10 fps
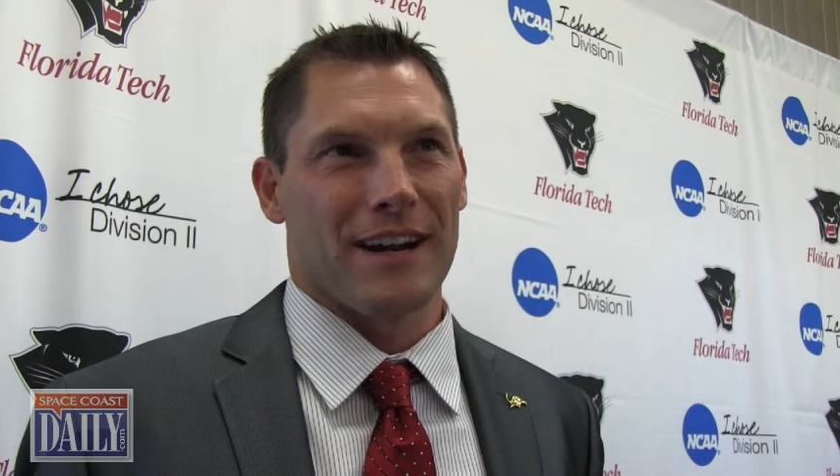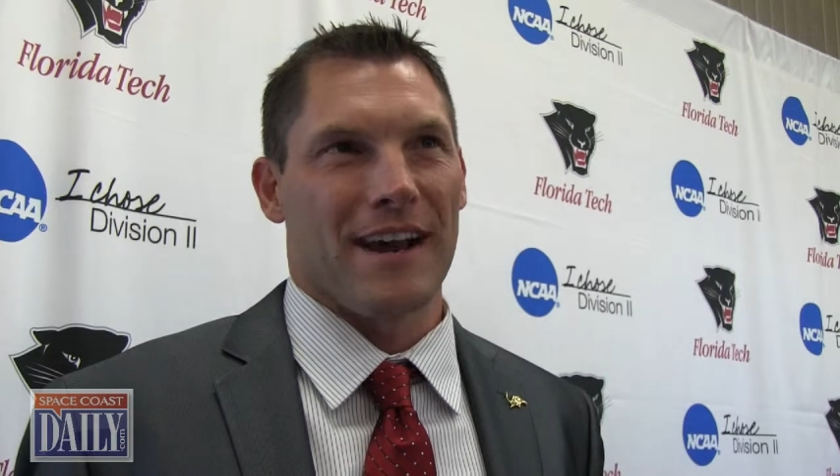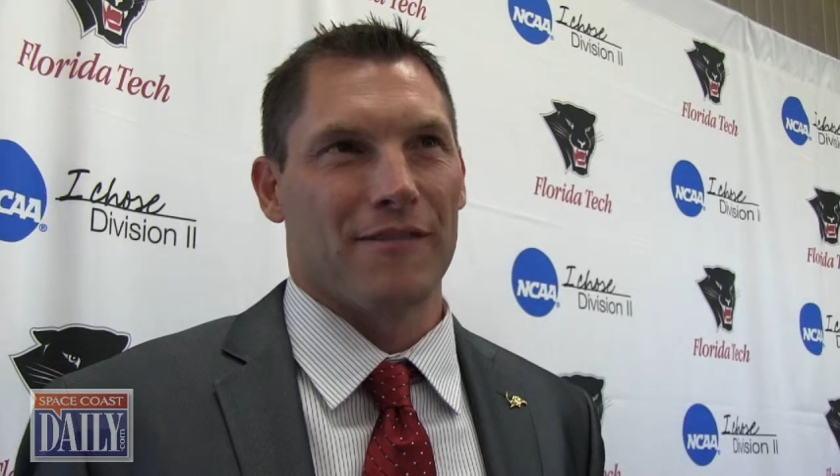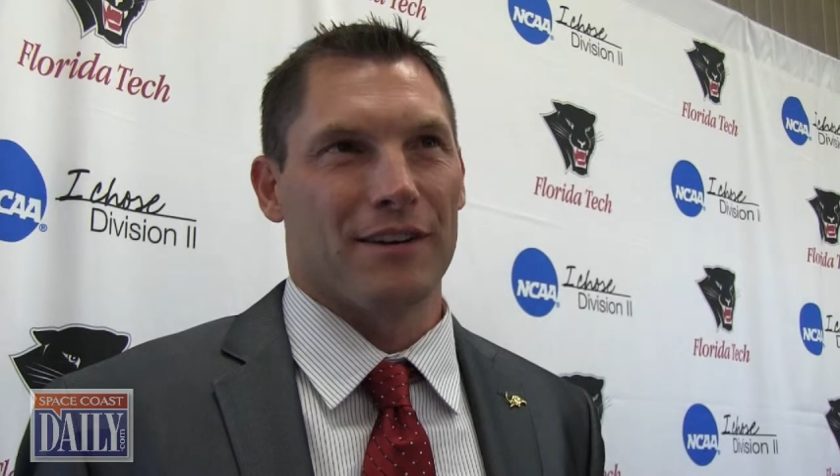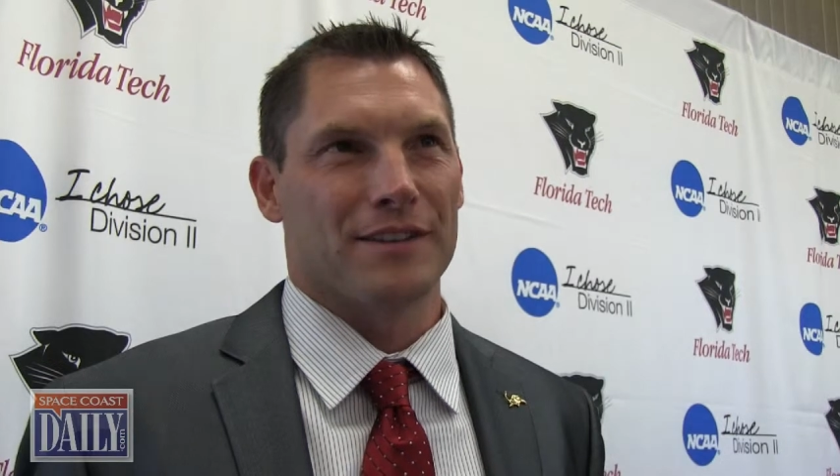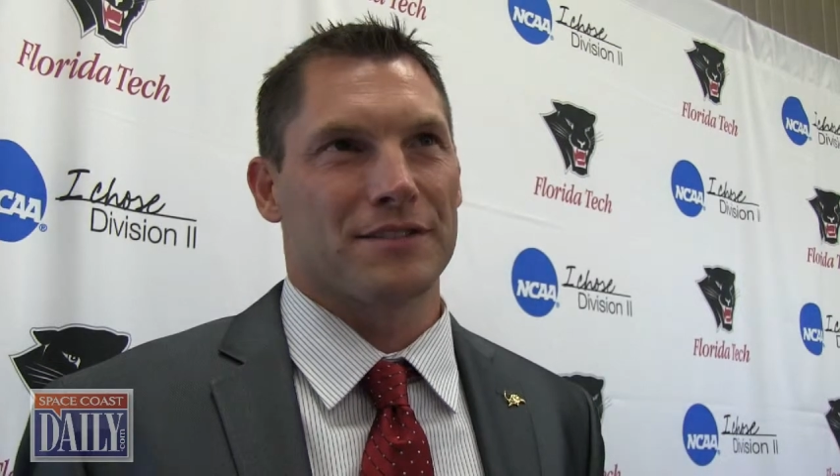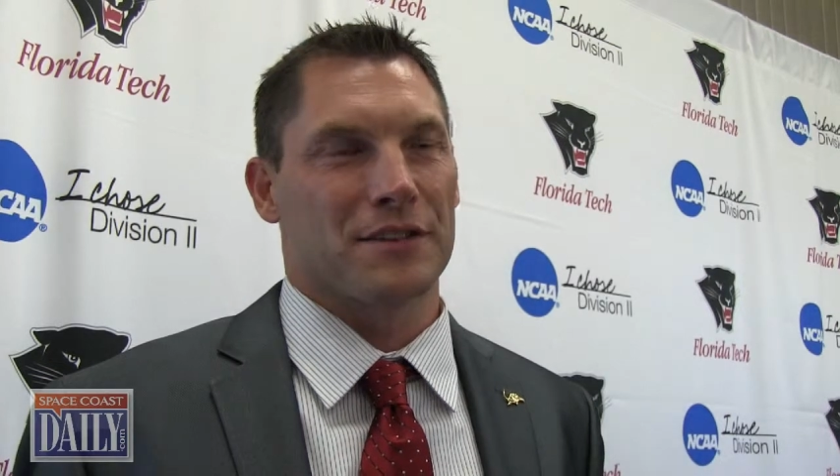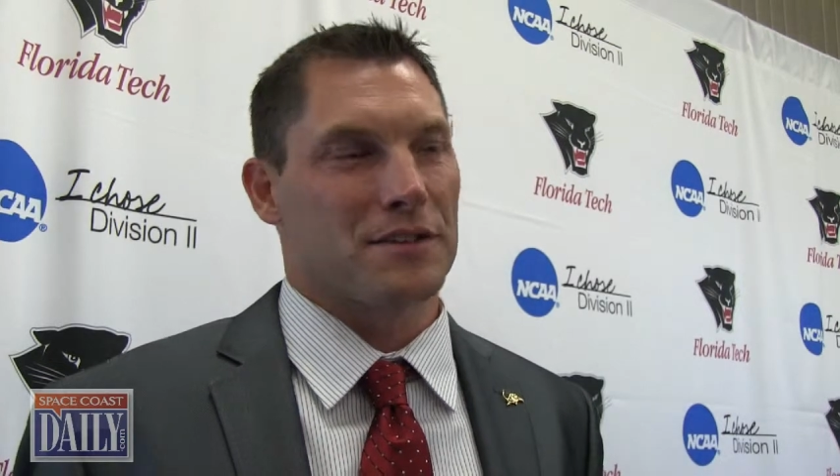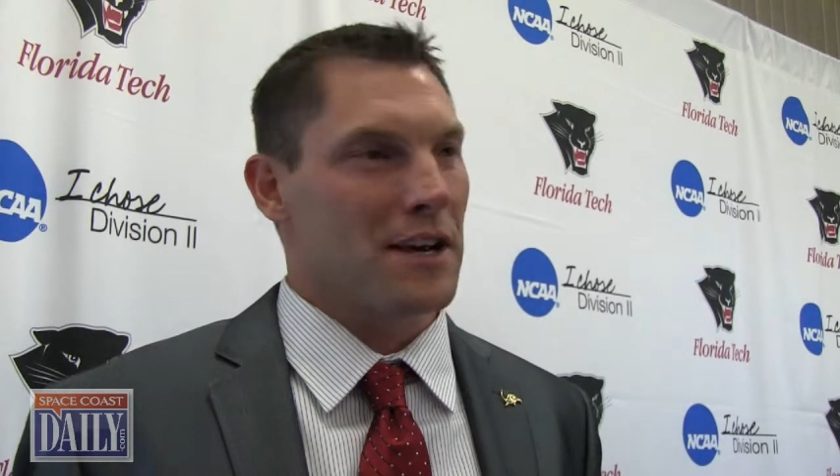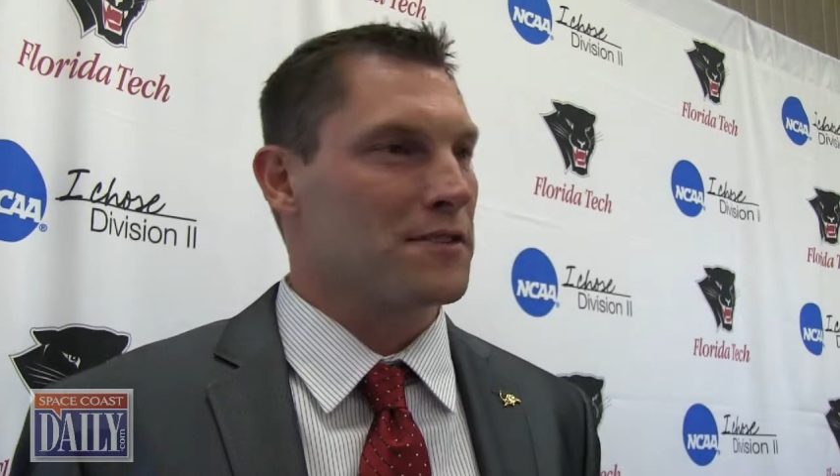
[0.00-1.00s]
have a
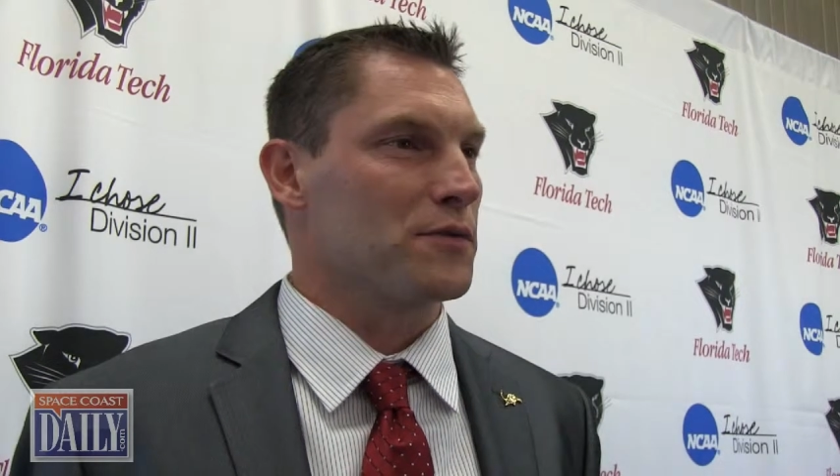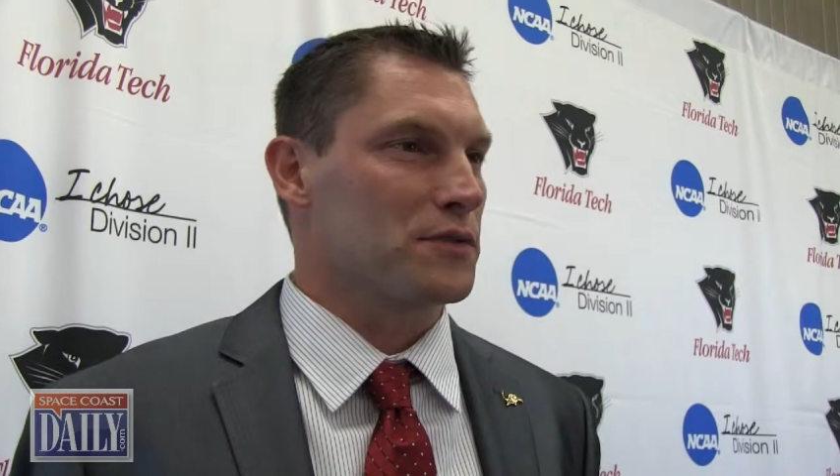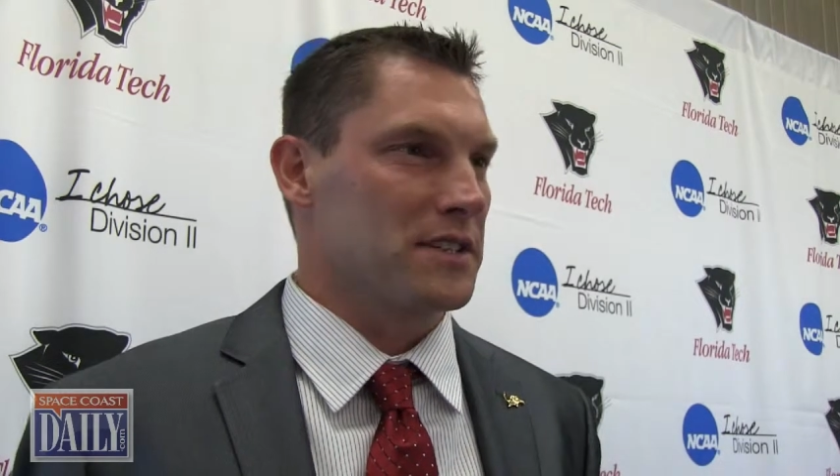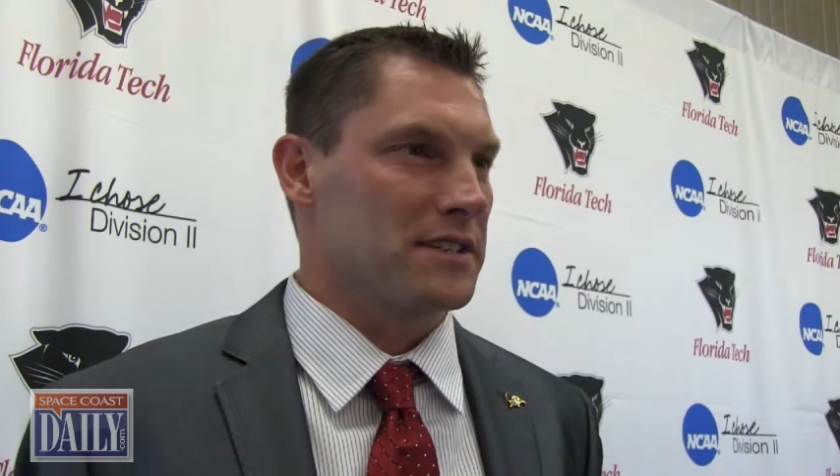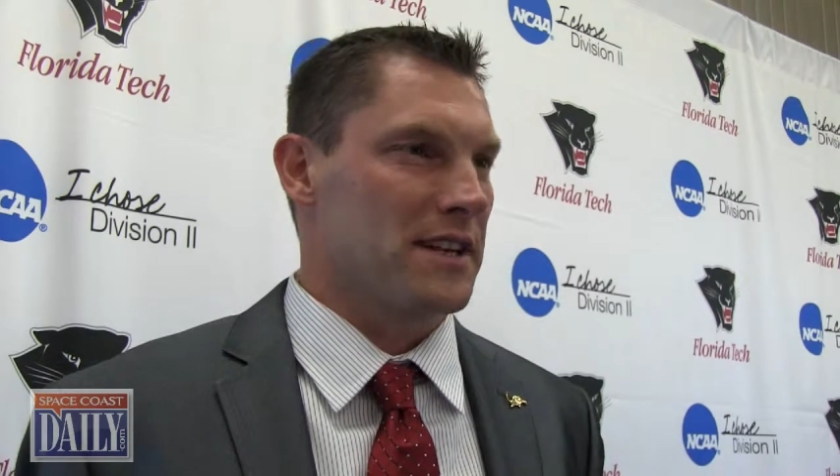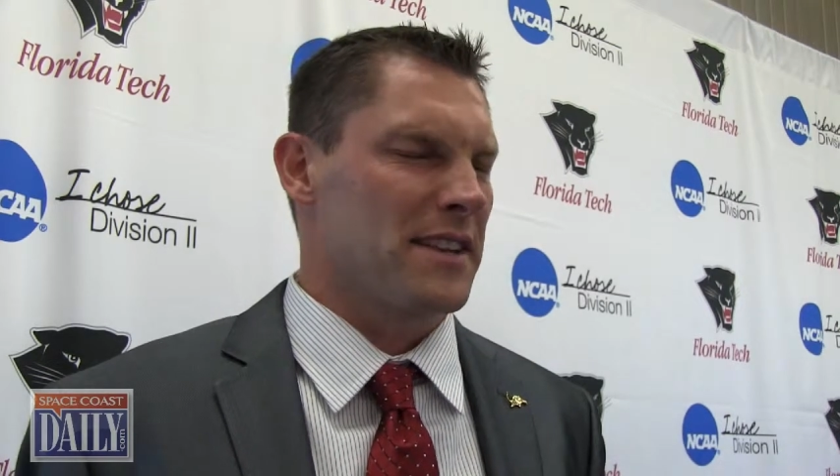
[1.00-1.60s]
successful season.